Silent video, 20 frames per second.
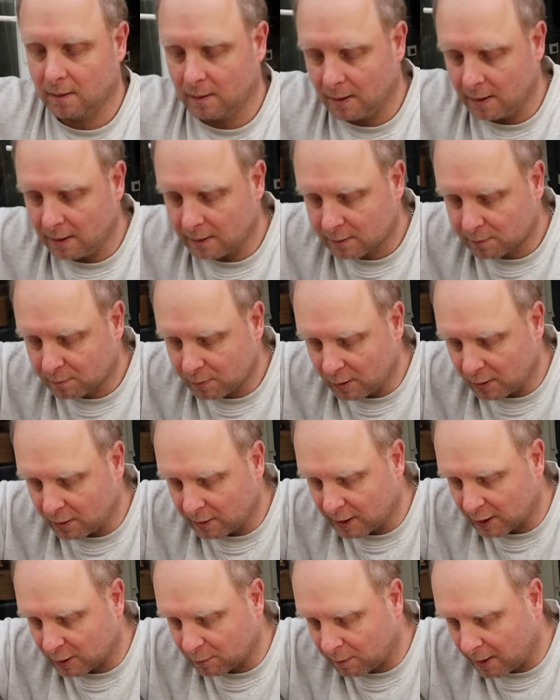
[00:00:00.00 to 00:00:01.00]
let's put
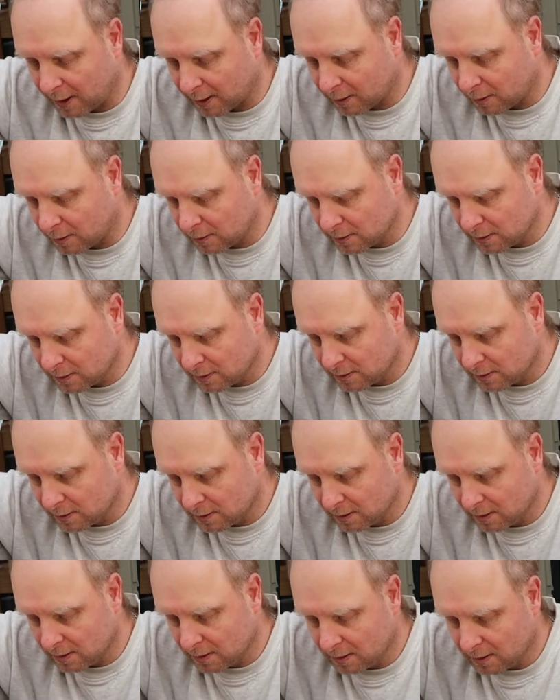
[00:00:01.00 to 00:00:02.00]
this back on.
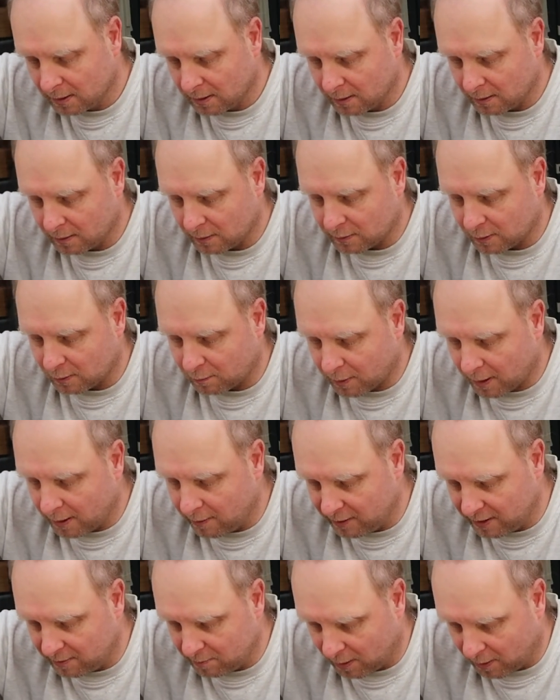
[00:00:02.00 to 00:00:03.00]
So
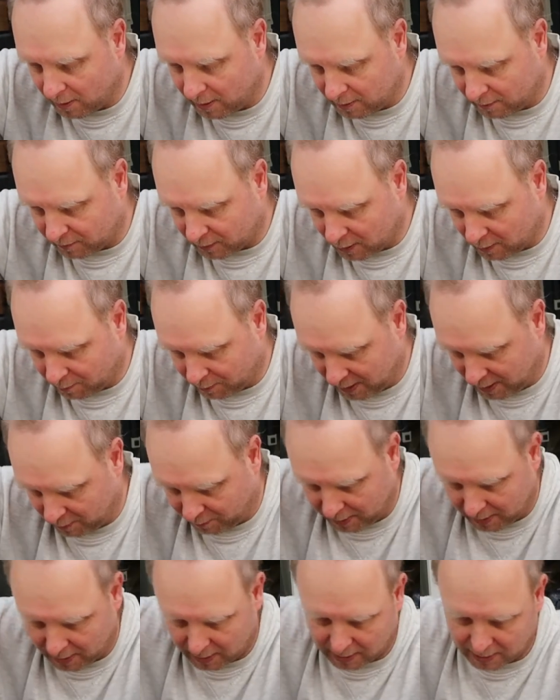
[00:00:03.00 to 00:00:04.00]
bearing in mind I've got to be a
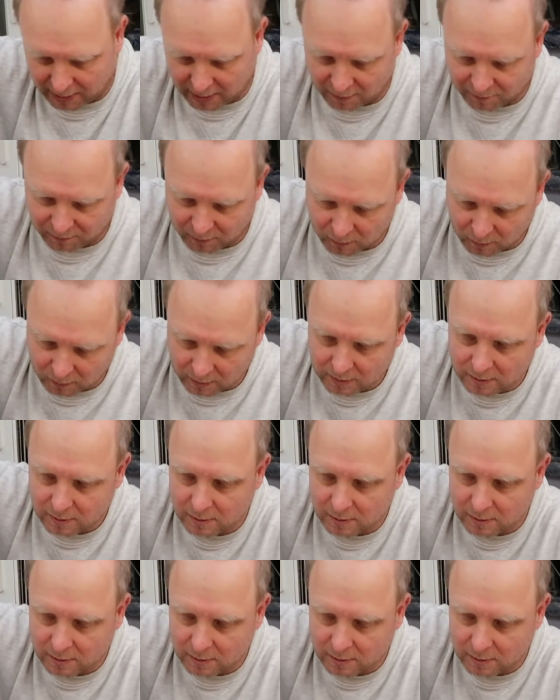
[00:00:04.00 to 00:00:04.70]
bit careful